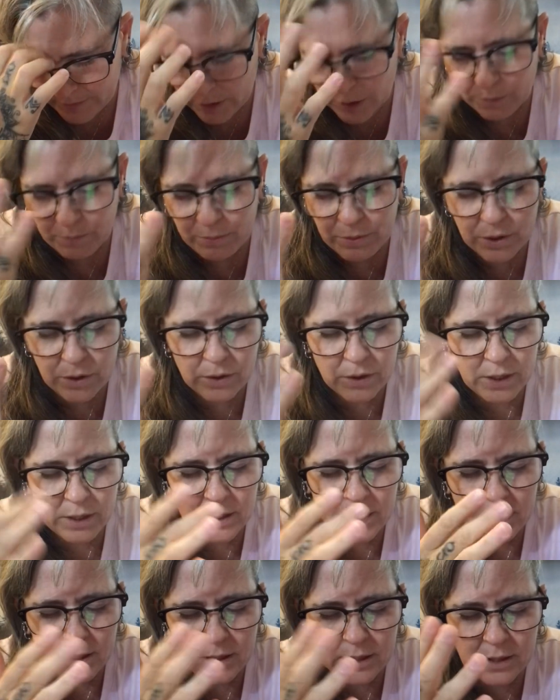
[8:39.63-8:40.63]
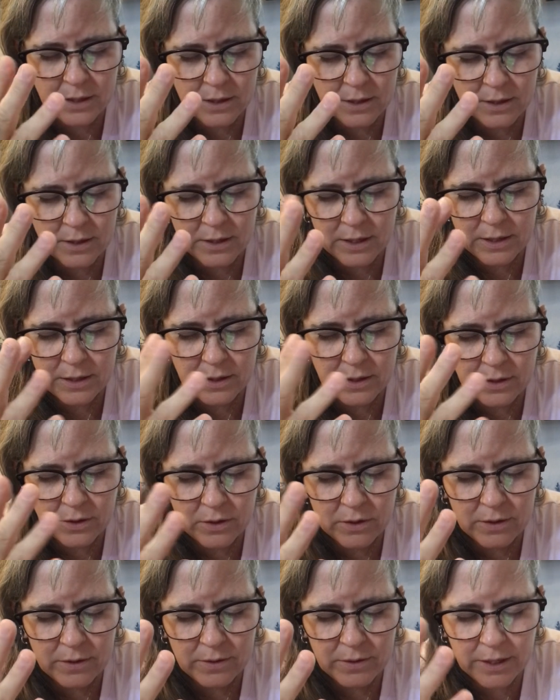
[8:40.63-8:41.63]
beauty and the
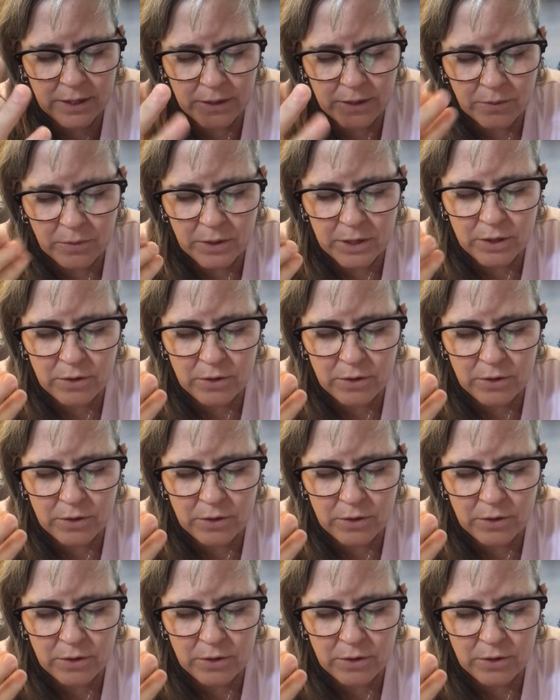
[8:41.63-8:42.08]
what